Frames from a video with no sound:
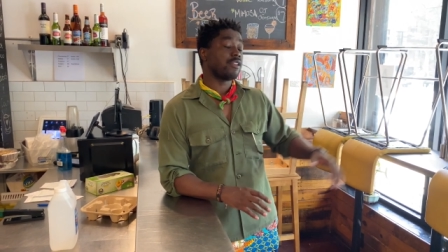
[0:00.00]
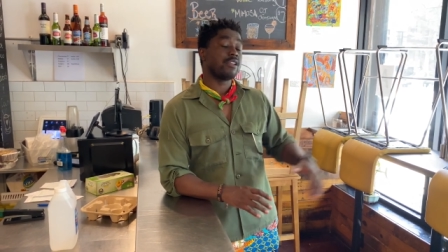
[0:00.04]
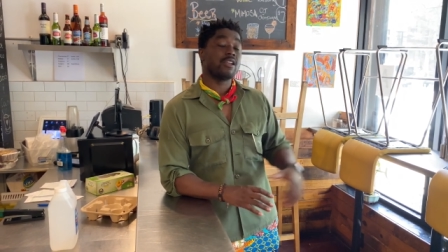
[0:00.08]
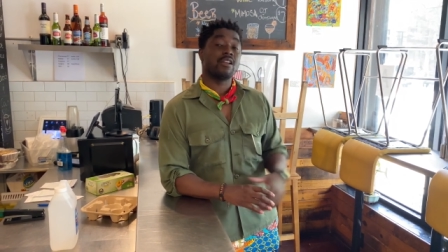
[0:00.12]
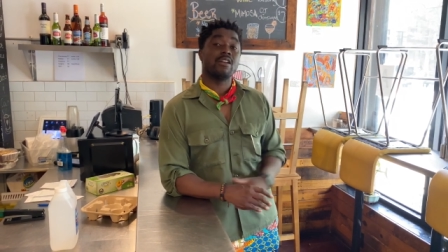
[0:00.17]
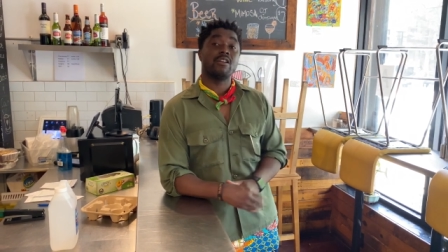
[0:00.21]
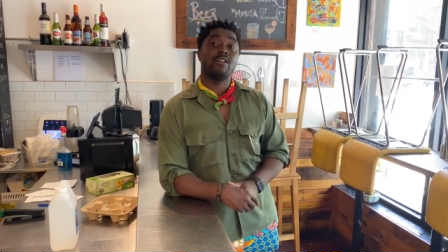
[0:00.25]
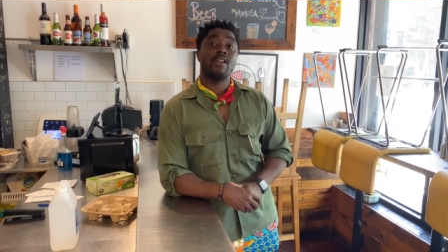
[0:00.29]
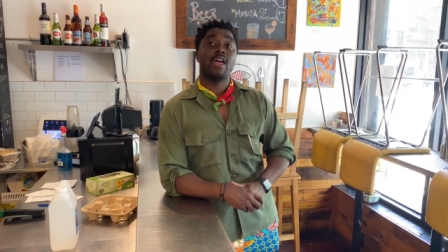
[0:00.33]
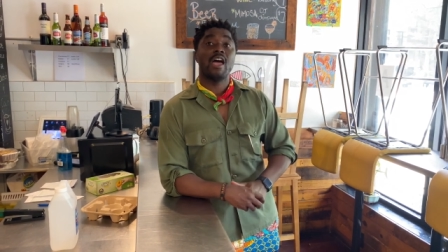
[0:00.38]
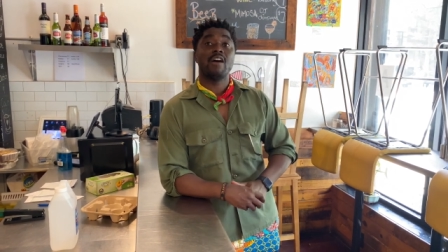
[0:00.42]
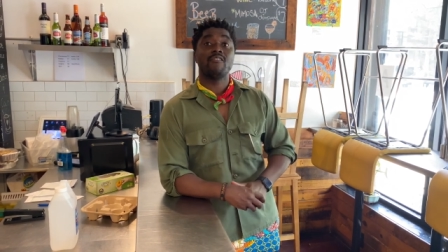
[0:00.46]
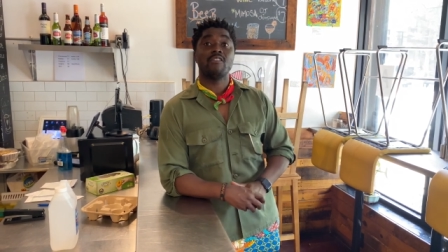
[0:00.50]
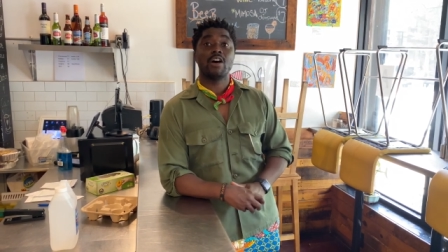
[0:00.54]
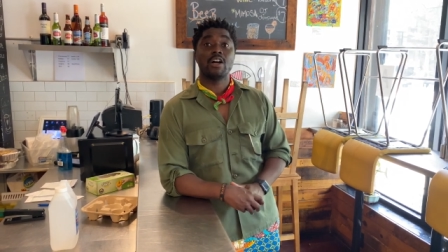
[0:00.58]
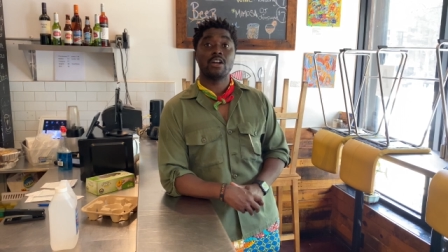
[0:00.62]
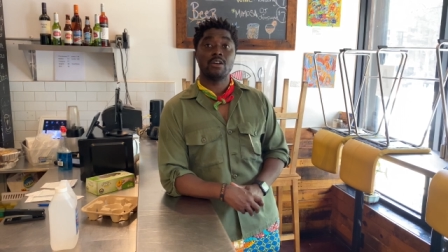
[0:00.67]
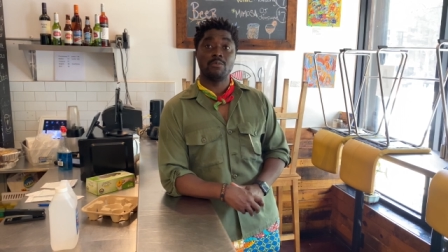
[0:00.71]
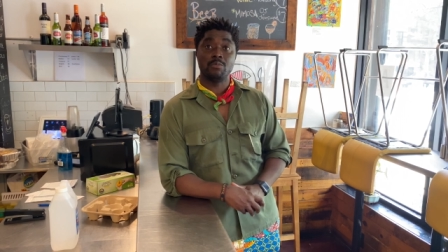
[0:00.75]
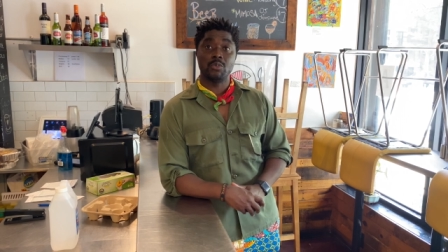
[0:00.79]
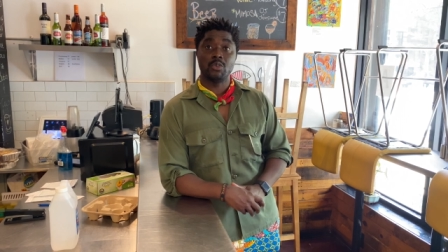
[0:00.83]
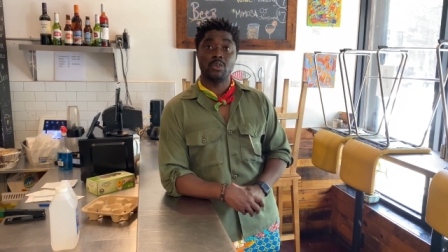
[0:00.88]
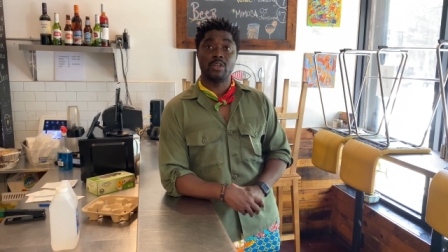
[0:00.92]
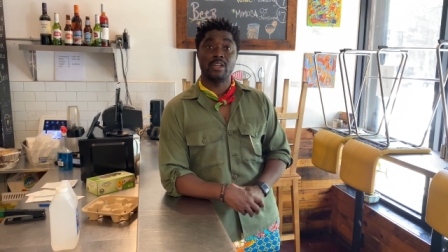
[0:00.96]
here and have our
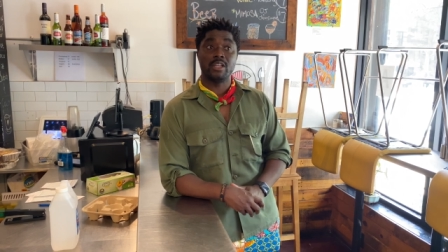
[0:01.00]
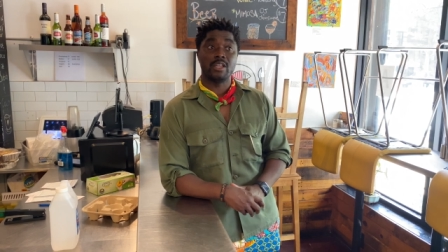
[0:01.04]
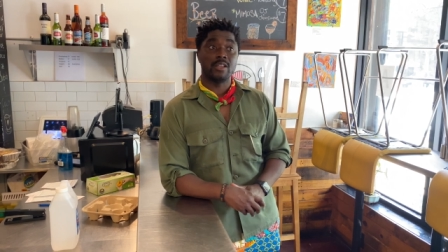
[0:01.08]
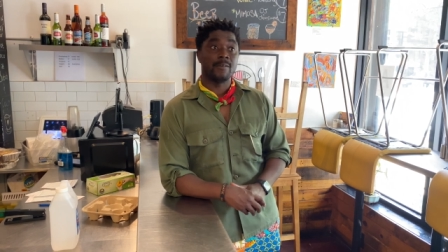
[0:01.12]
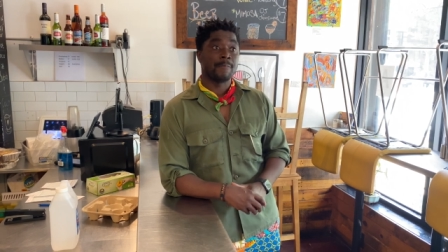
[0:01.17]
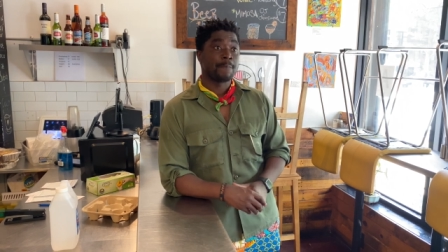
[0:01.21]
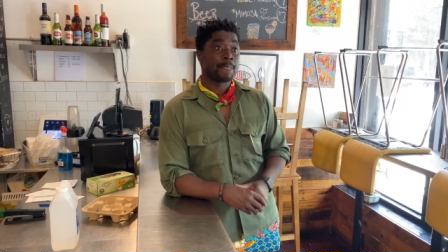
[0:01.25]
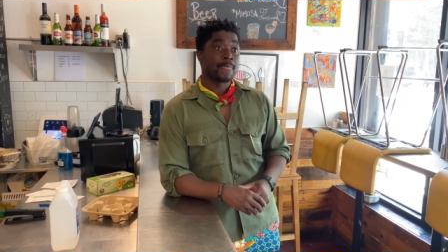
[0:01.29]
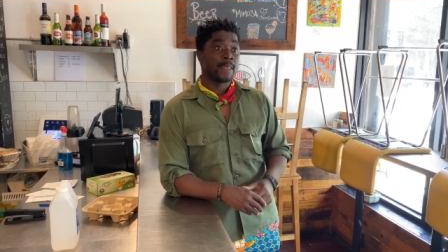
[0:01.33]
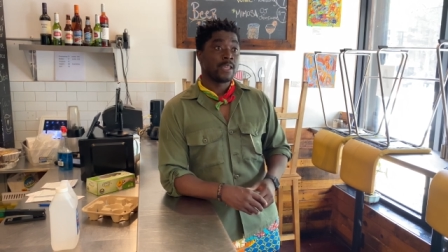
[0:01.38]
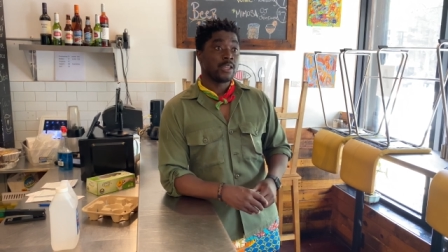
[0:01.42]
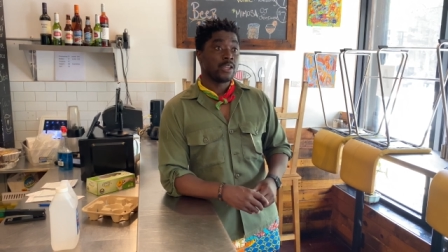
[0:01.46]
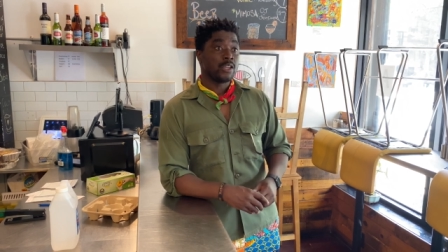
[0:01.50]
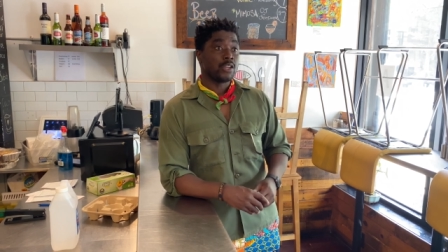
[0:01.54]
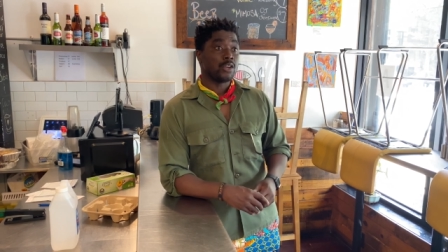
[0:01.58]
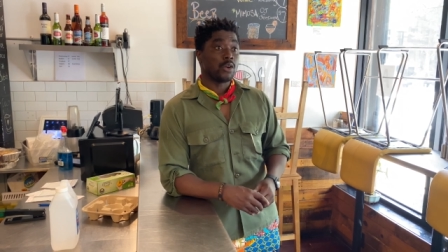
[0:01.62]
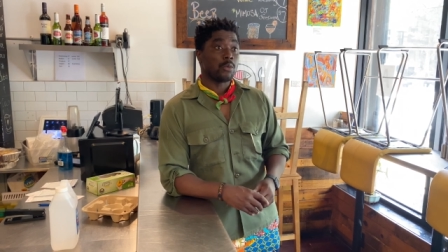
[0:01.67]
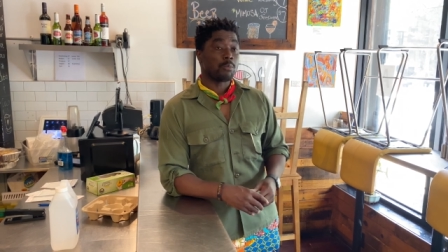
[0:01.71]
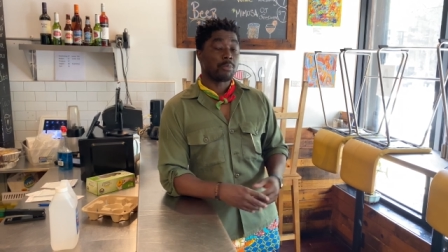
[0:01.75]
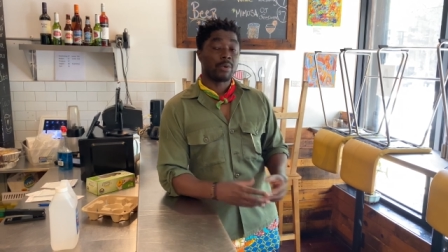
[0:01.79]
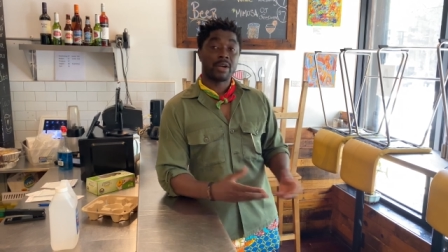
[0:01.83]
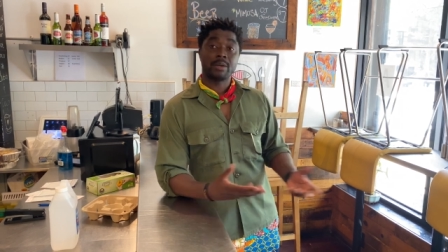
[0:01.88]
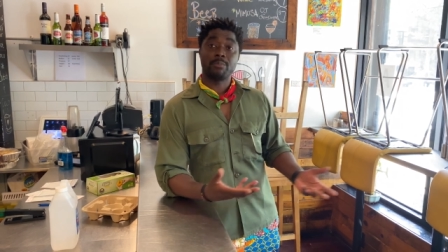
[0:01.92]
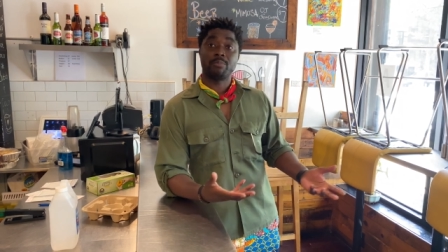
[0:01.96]
community, you know,
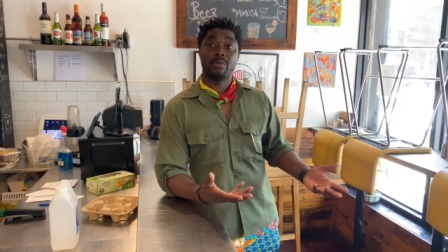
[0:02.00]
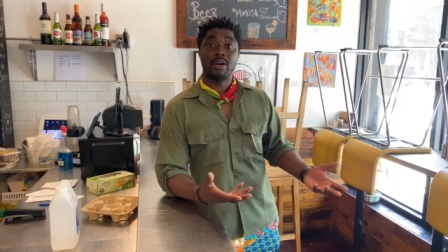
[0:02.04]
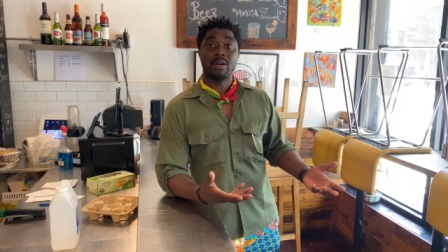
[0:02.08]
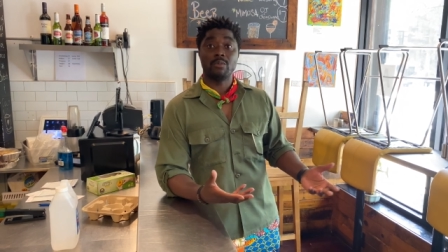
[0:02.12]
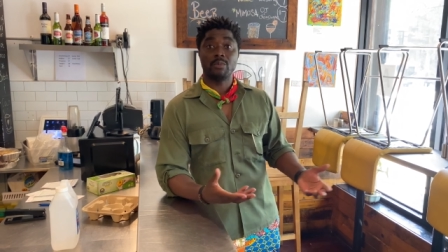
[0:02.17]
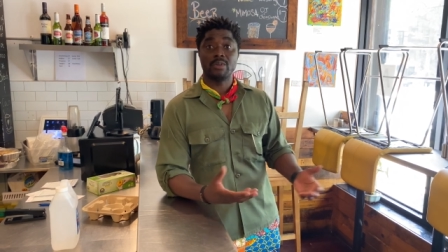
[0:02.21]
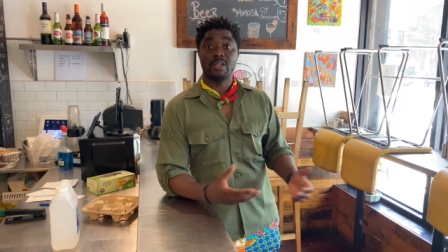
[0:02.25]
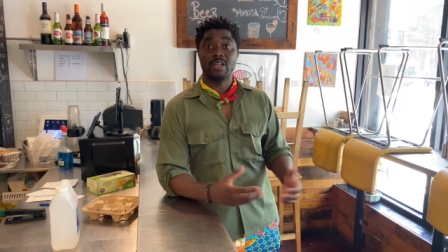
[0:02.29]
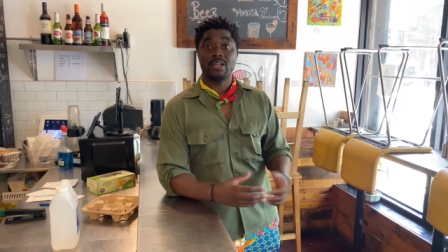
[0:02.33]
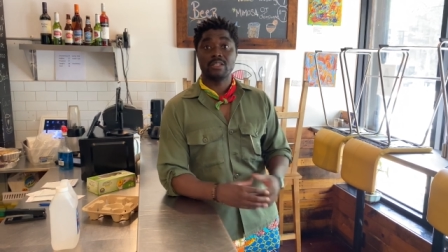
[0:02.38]
break bread with